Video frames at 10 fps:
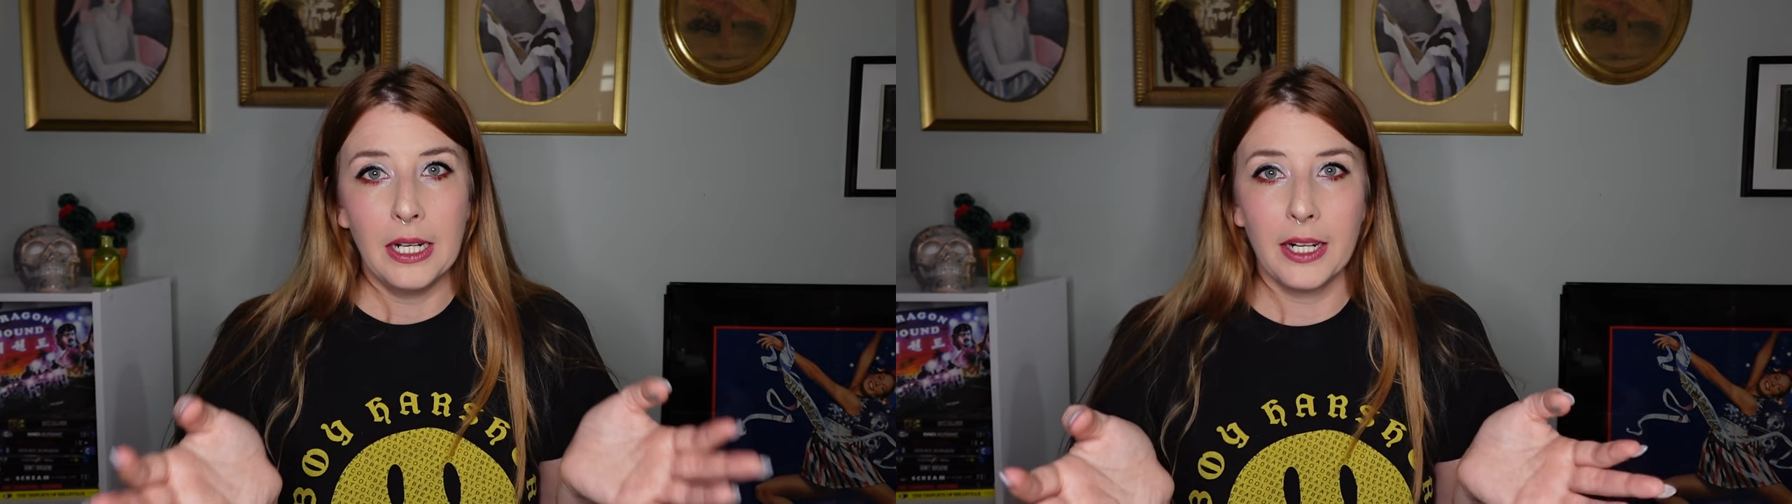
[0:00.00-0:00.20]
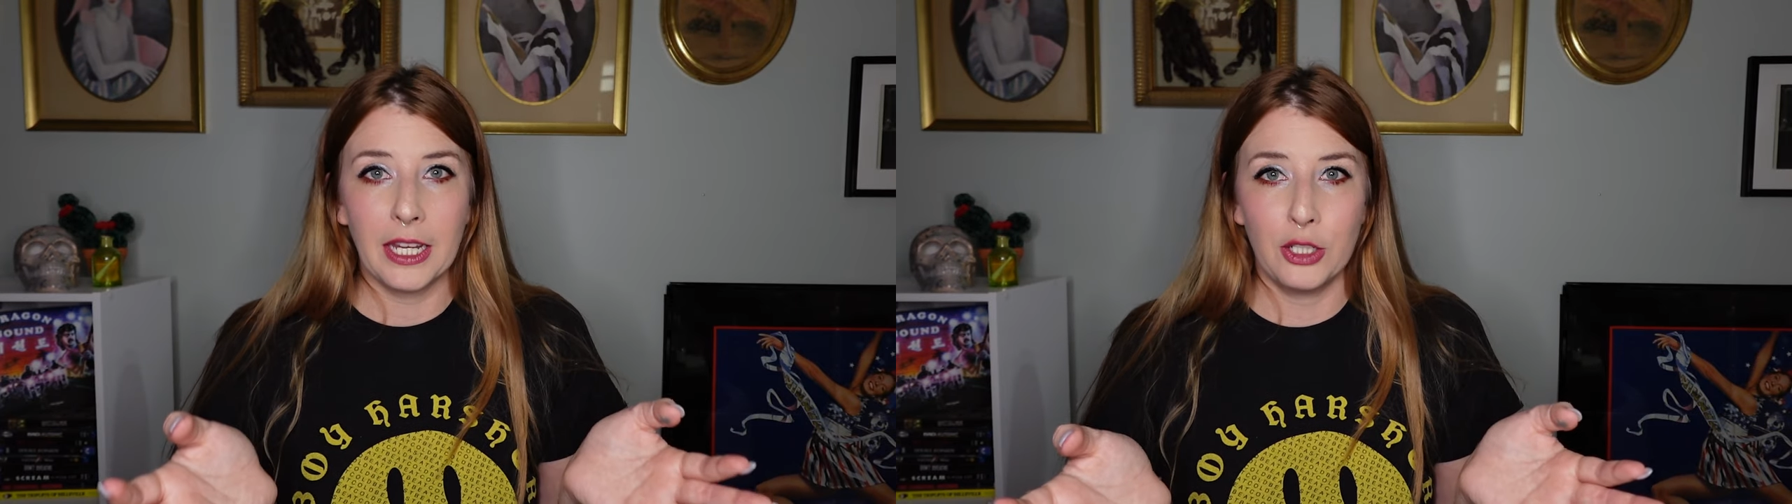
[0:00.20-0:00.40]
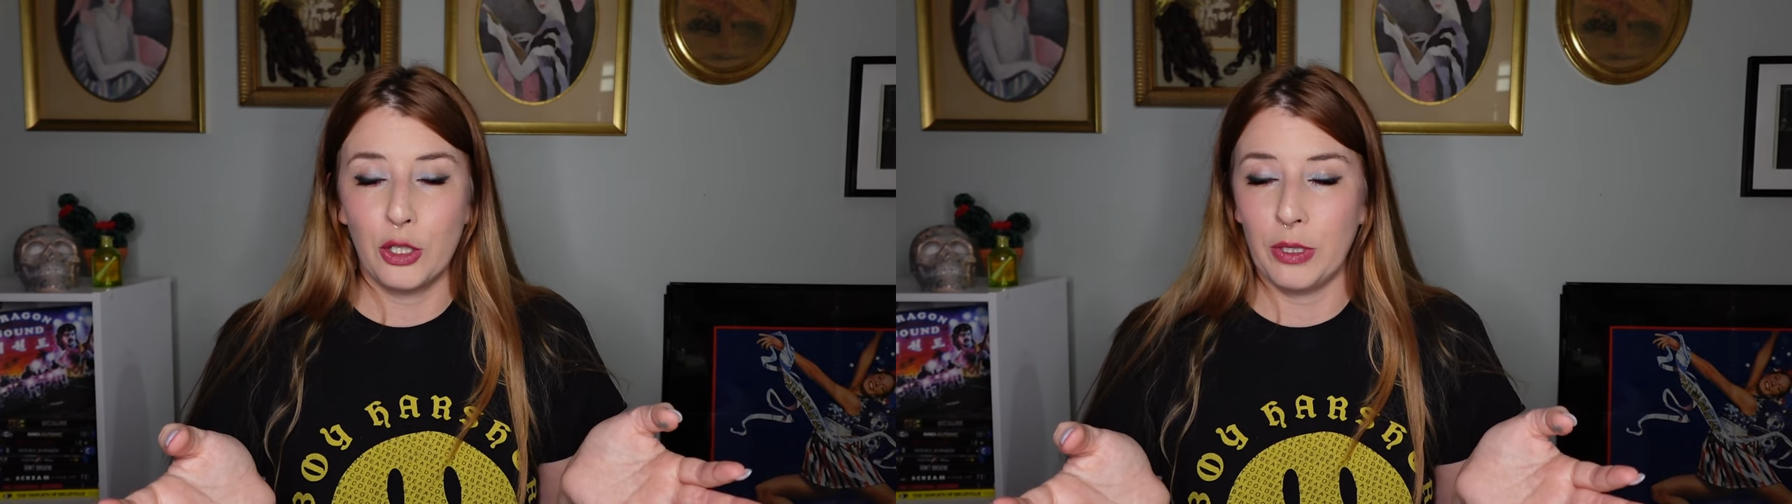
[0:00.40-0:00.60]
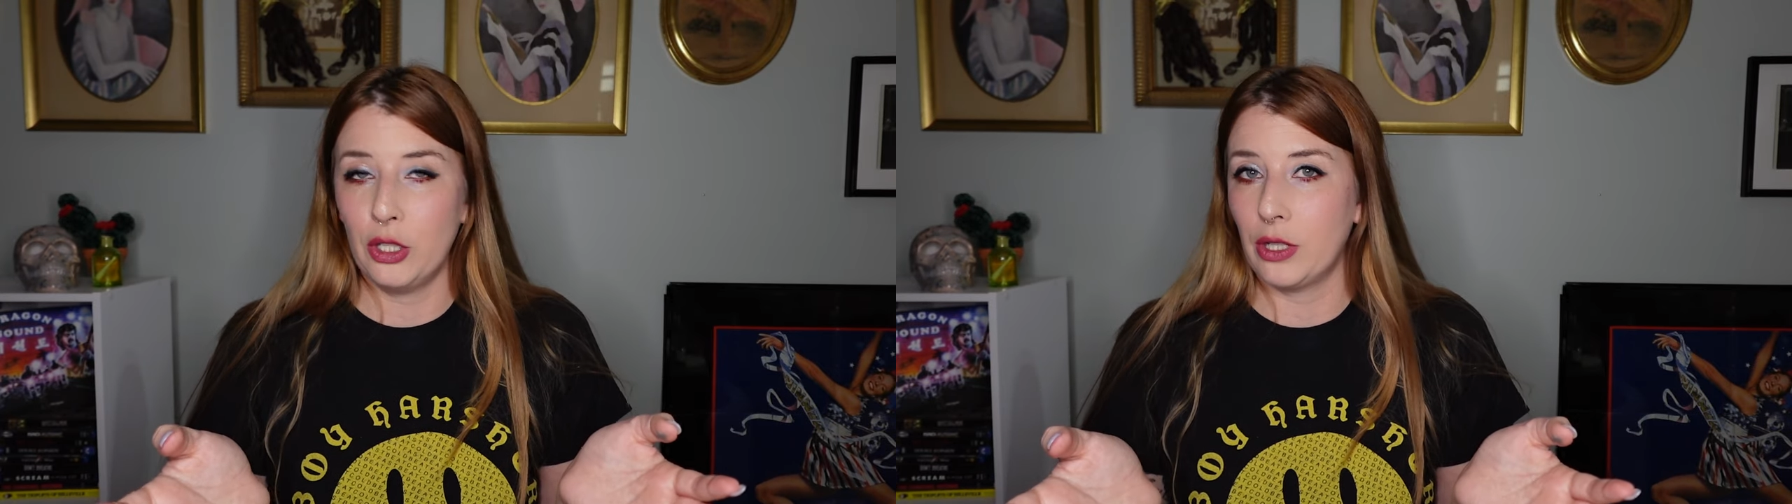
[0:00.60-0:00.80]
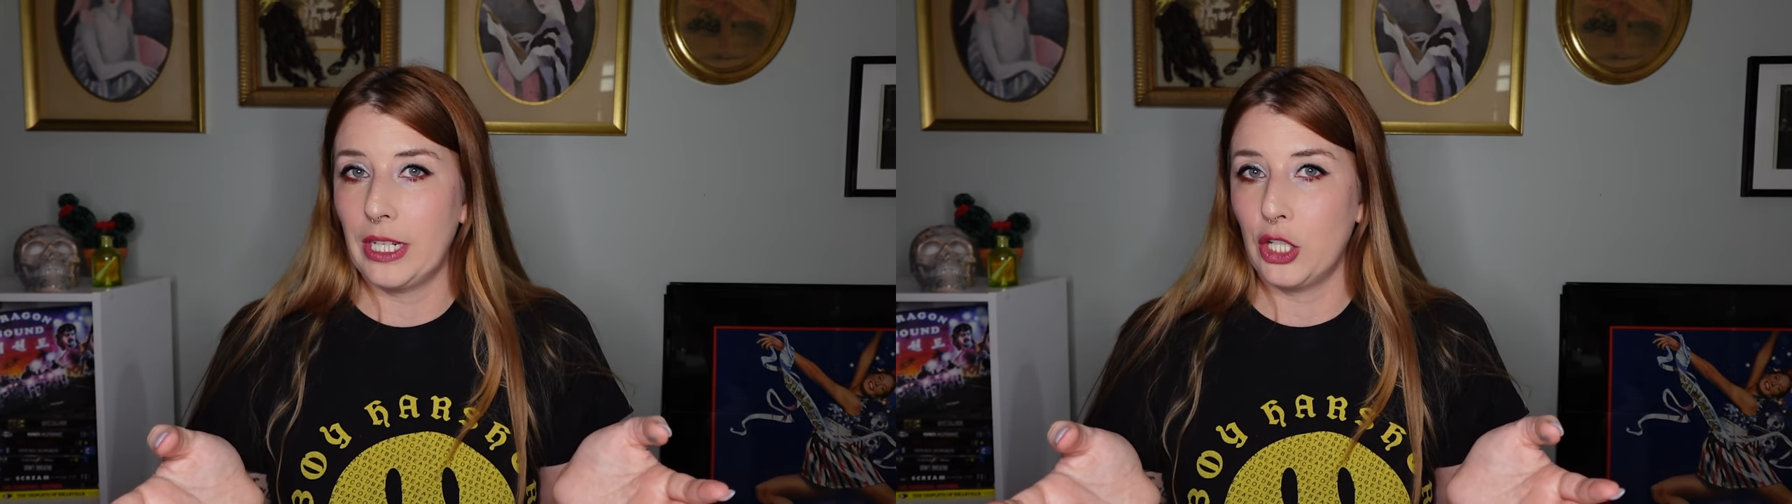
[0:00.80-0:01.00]
again, Jewish
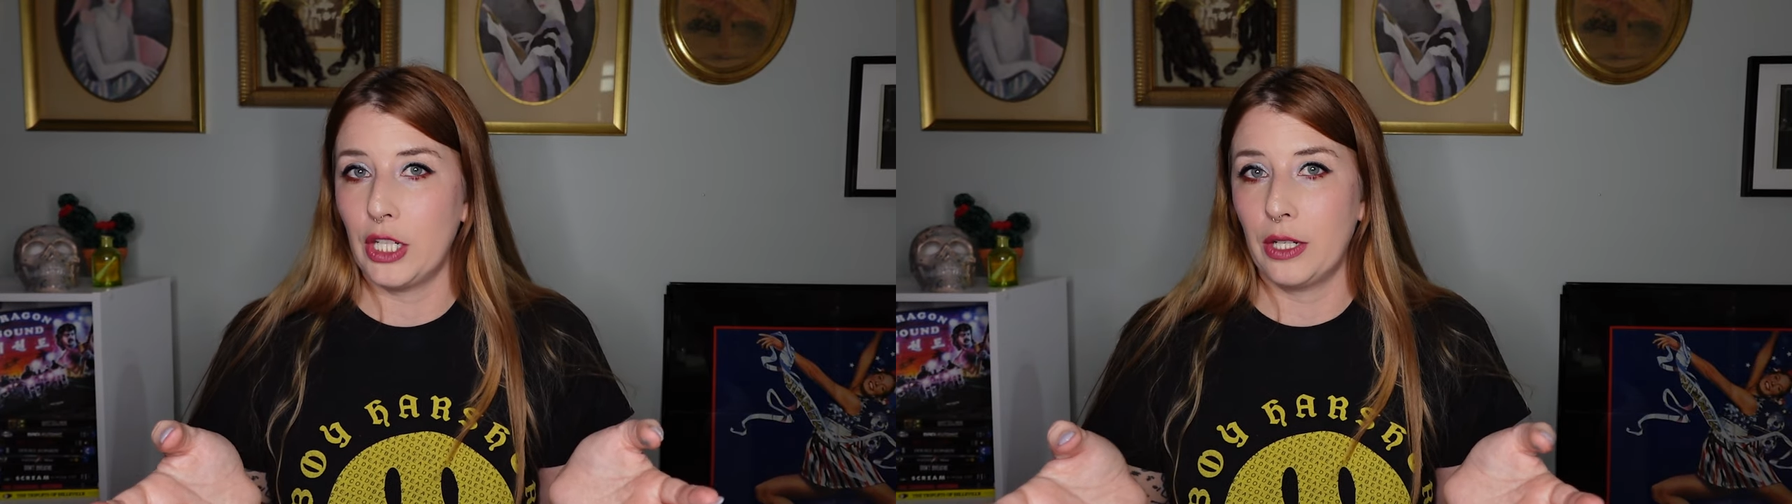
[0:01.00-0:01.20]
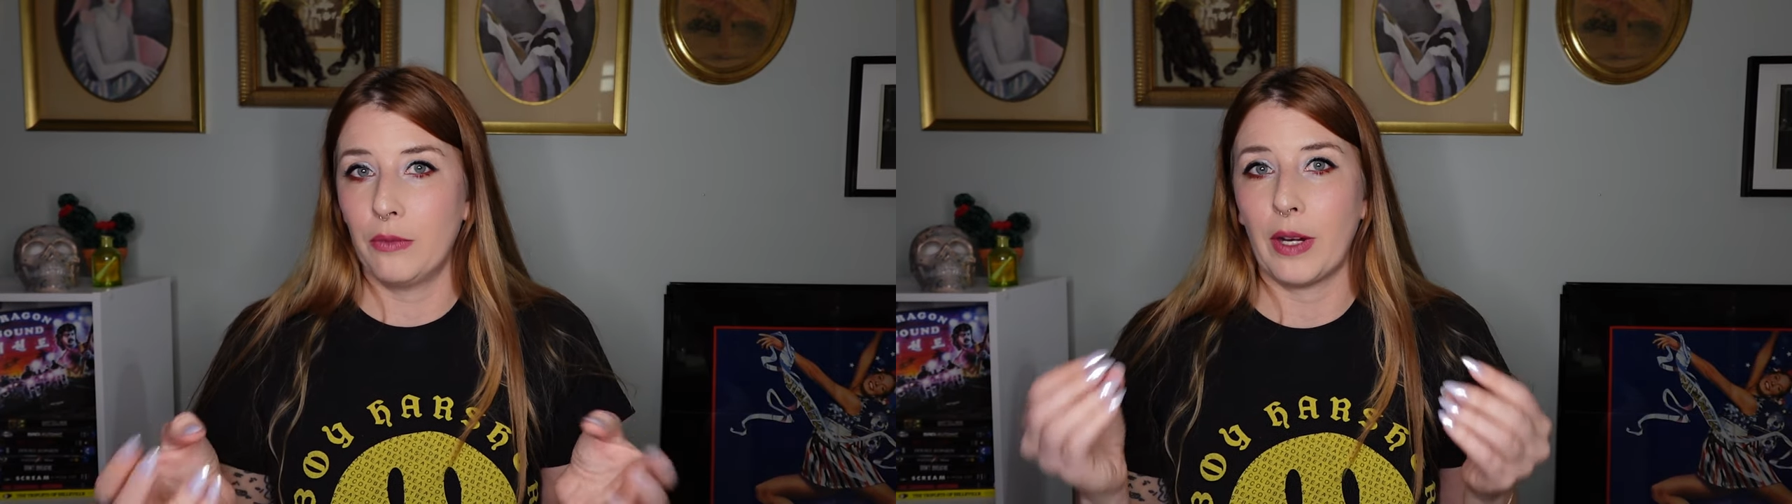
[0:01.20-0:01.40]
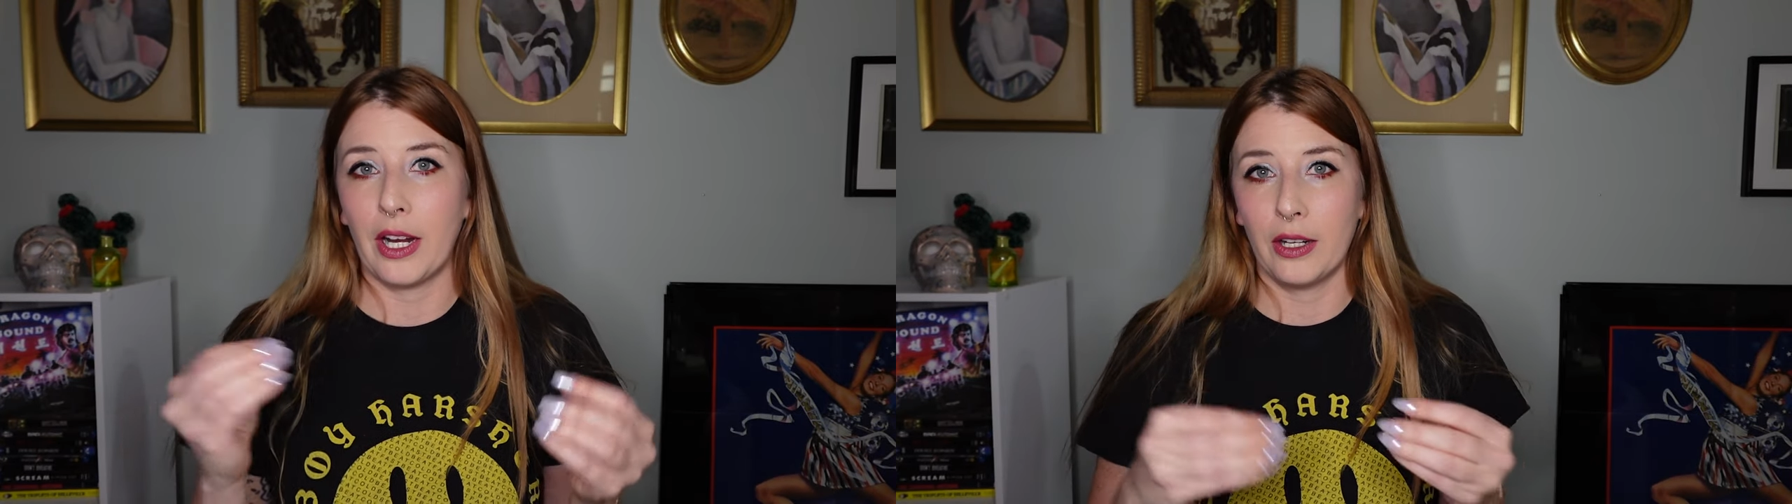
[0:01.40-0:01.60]
tradition where